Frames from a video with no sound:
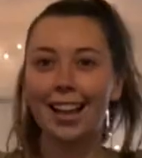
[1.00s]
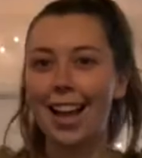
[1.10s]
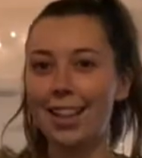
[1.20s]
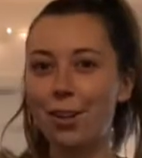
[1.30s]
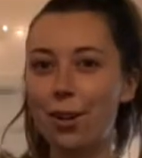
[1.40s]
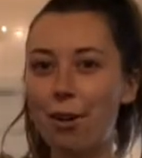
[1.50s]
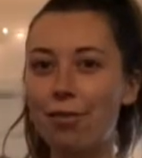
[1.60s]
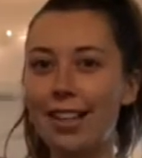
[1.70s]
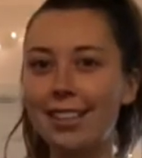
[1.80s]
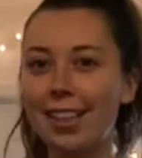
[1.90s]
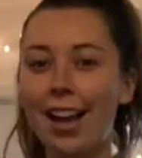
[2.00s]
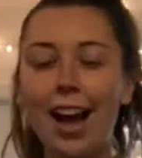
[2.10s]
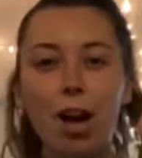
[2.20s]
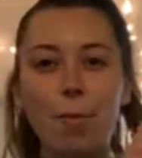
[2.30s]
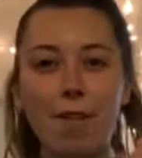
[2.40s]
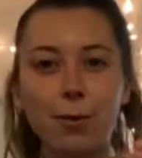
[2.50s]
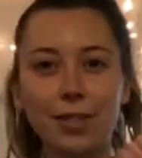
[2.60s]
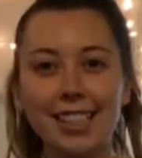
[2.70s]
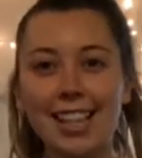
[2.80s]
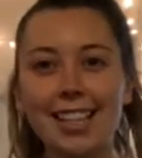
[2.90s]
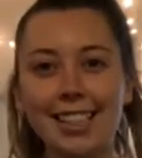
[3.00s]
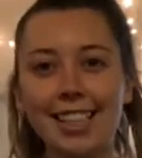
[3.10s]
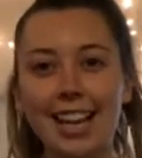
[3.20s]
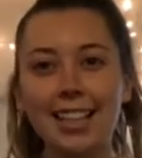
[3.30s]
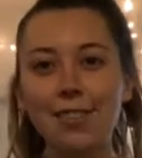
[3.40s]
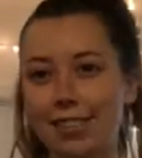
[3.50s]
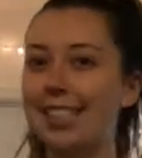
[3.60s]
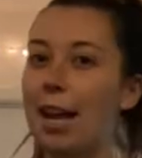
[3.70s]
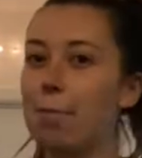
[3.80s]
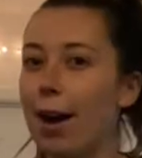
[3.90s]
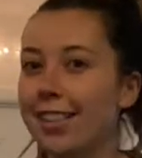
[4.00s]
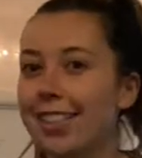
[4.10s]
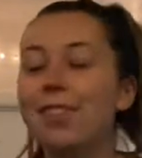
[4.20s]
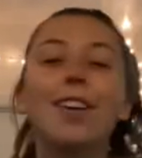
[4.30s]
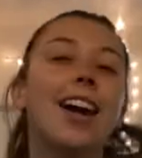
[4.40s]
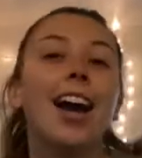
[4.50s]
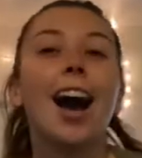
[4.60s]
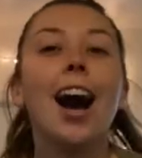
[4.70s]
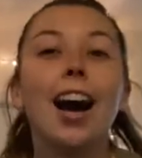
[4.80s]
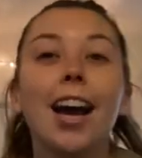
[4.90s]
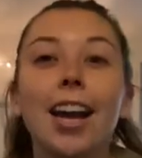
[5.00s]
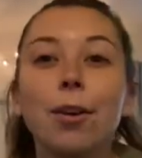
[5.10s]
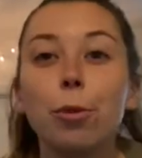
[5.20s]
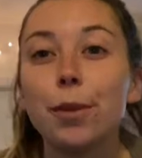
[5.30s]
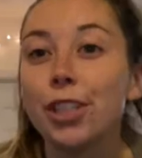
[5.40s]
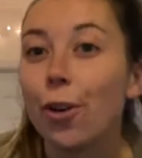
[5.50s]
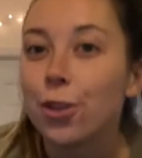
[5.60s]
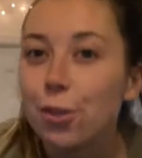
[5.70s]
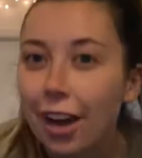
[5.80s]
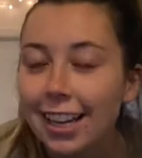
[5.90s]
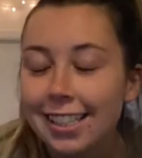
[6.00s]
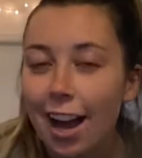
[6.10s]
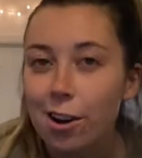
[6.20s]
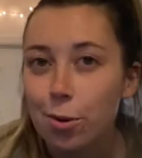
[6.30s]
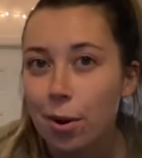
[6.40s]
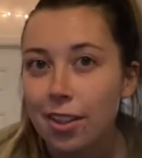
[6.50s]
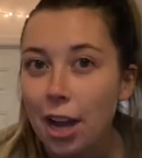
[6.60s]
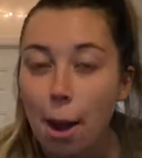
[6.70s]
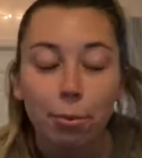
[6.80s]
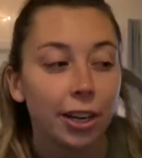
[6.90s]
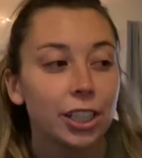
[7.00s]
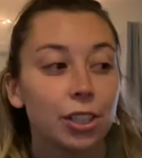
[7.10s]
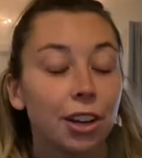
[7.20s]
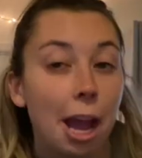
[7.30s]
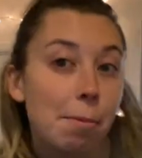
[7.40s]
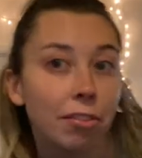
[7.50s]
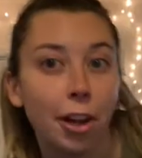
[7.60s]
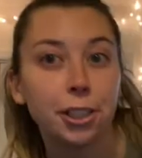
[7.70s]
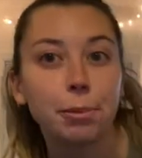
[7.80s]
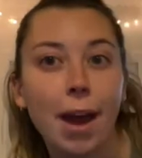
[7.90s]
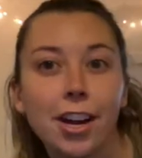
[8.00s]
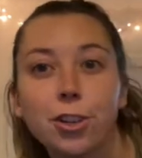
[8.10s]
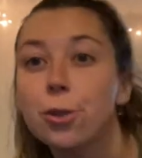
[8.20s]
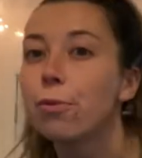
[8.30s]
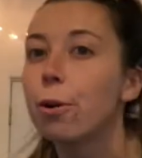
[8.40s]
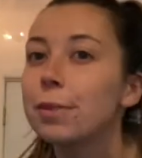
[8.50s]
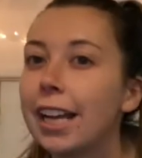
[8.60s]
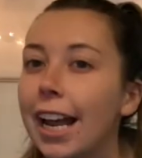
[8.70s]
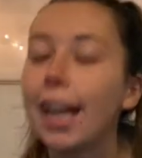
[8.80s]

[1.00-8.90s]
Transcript: Hello Golf Flight. I hope everyone's testing negative and staying positive. I will be showing you guys how to wear the operational camouflage pattern uniform today,